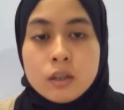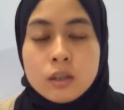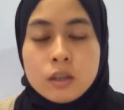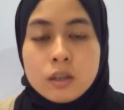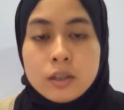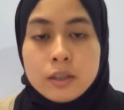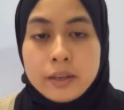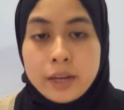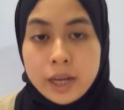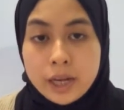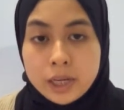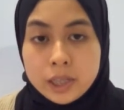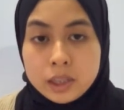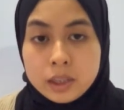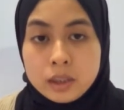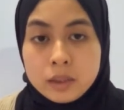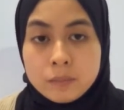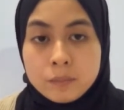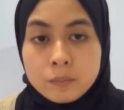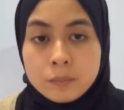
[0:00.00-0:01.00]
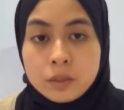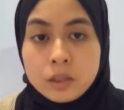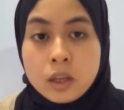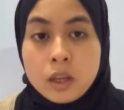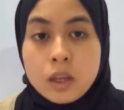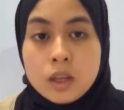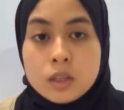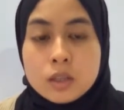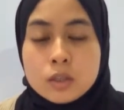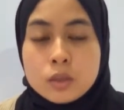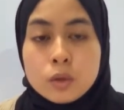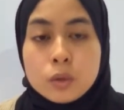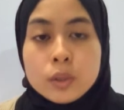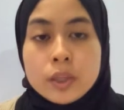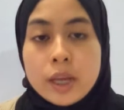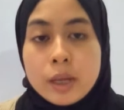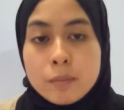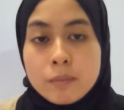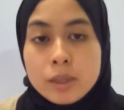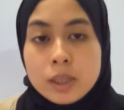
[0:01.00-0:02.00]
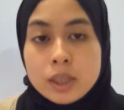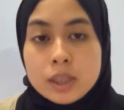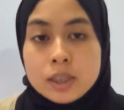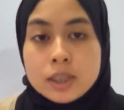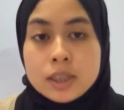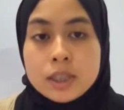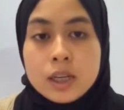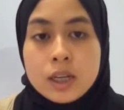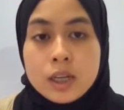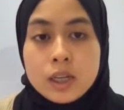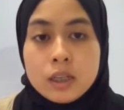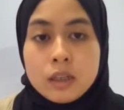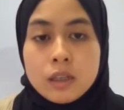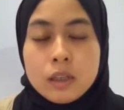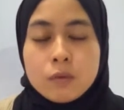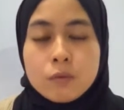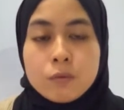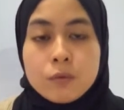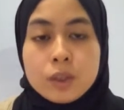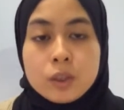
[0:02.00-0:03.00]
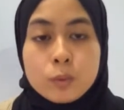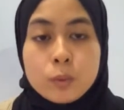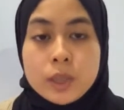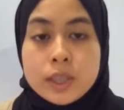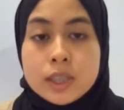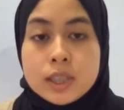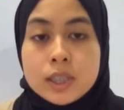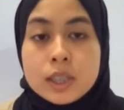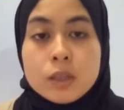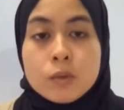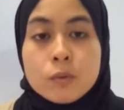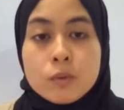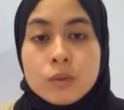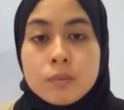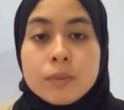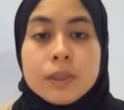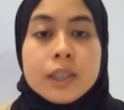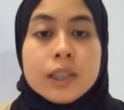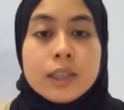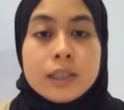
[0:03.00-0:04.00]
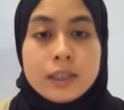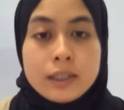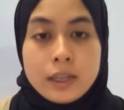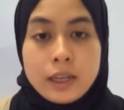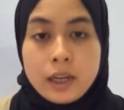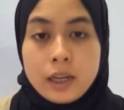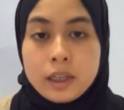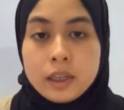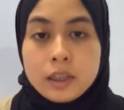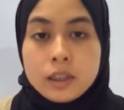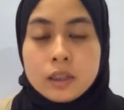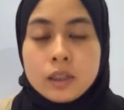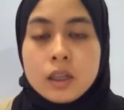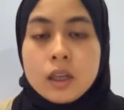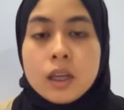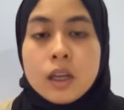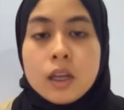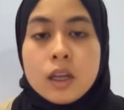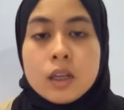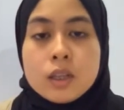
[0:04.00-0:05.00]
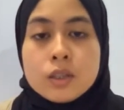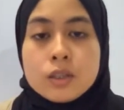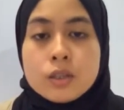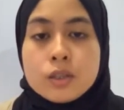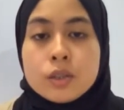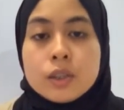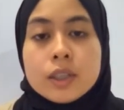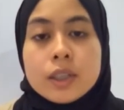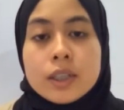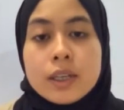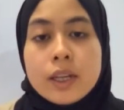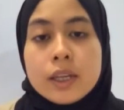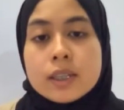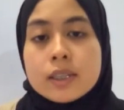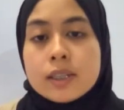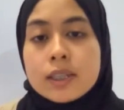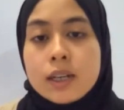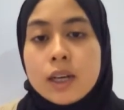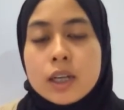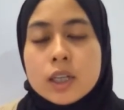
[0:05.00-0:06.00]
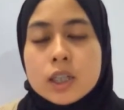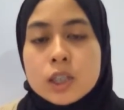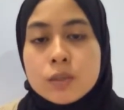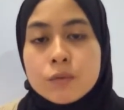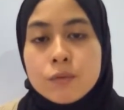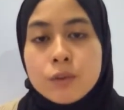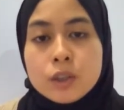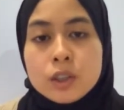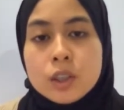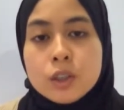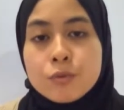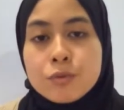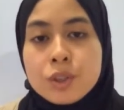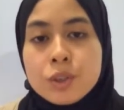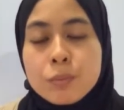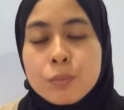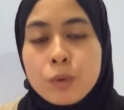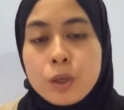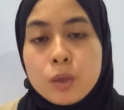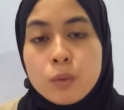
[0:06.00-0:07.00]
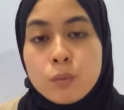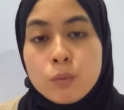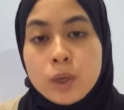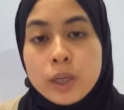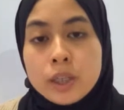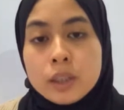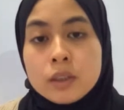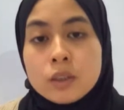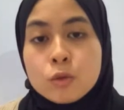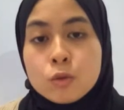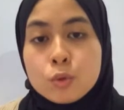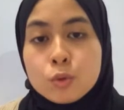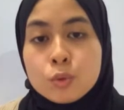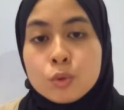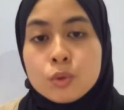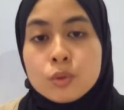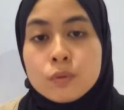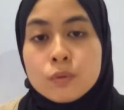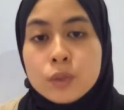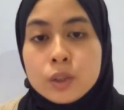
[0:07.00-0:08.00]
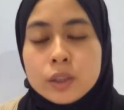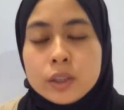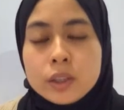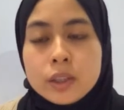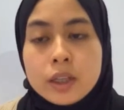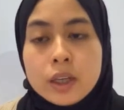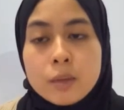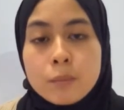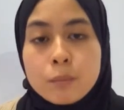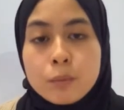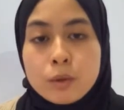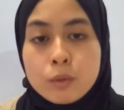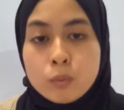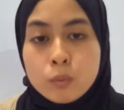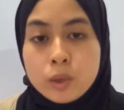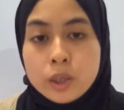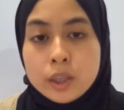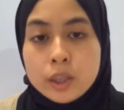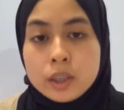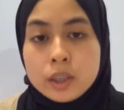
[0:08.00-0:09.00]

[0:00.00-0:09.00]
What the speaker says: 9, so that means the frequency will be 9. So the next class 43.1 to 49.1,